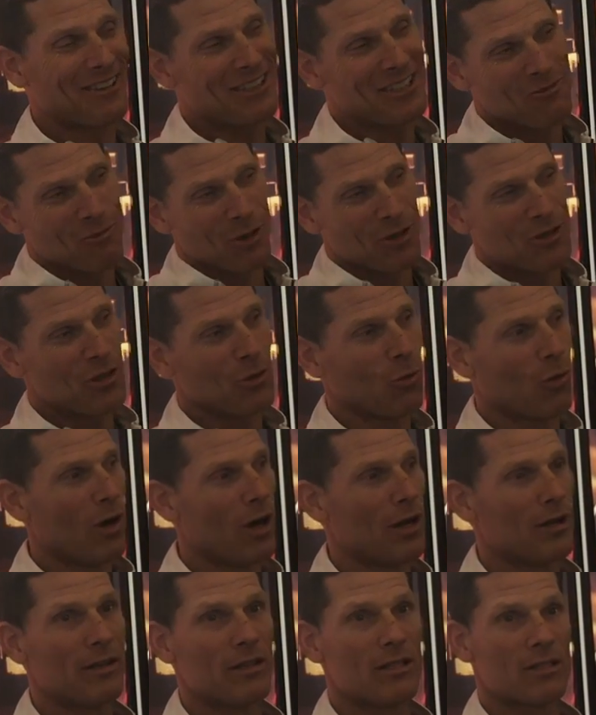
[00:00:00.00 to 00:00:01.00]
He's what you
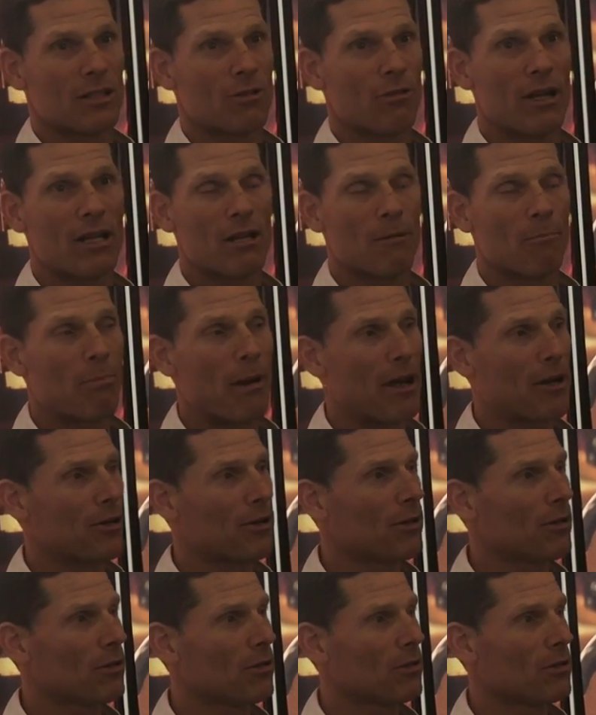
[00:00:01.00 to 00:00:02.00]
want. He's a great
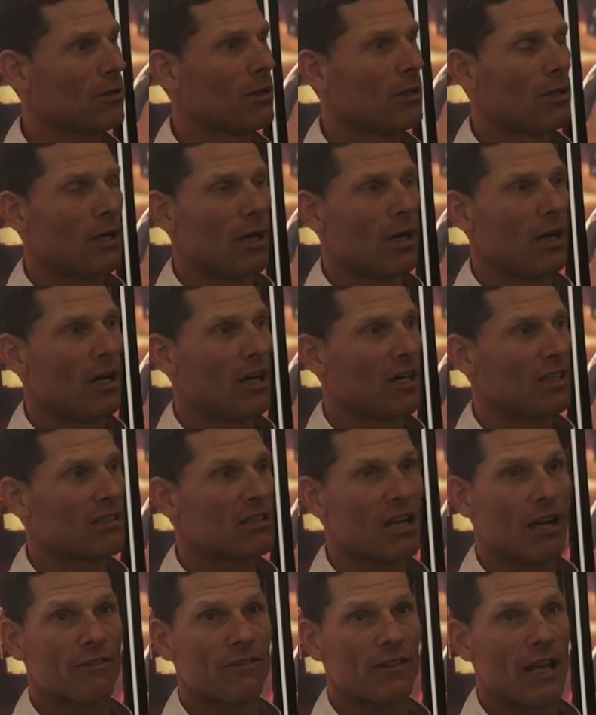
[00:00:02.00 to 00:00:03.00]
competitor,
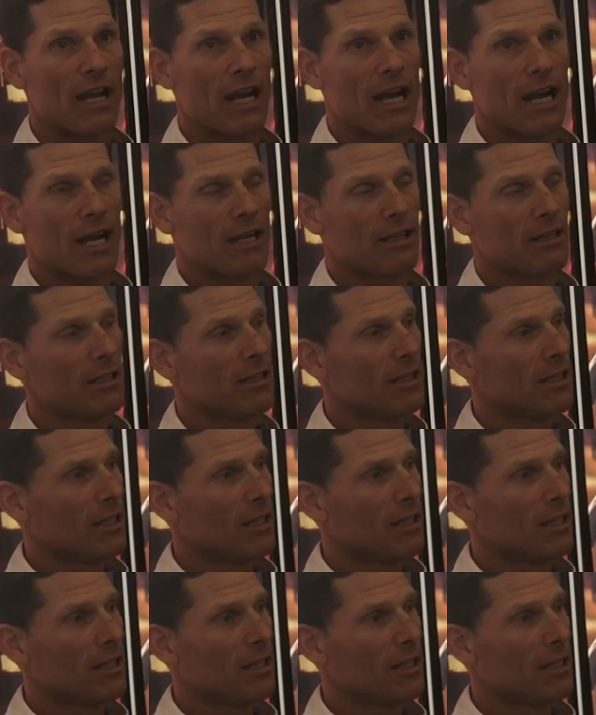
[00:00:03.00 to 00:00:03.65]
tough guy.